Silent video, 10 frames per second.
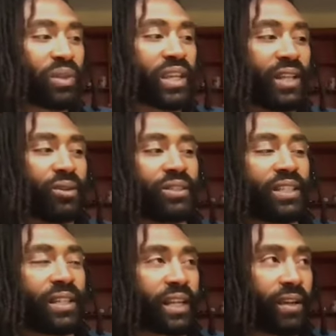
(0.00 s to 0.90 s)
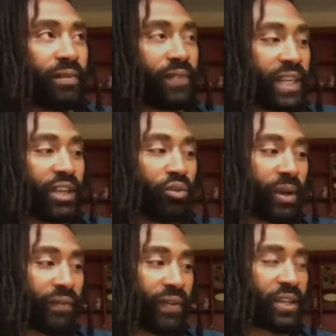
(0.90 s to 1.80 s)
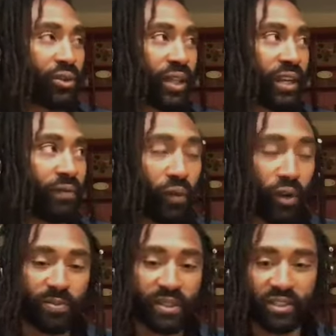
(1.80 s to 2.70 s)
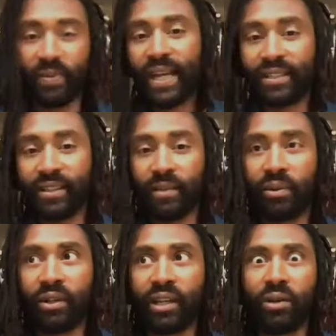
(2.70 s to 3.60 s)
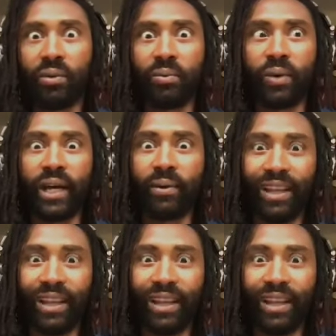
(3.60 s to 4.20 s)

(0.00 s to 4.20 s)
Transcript: either send like a video of my face or like a voice message back to them. And they're like, oh, wow.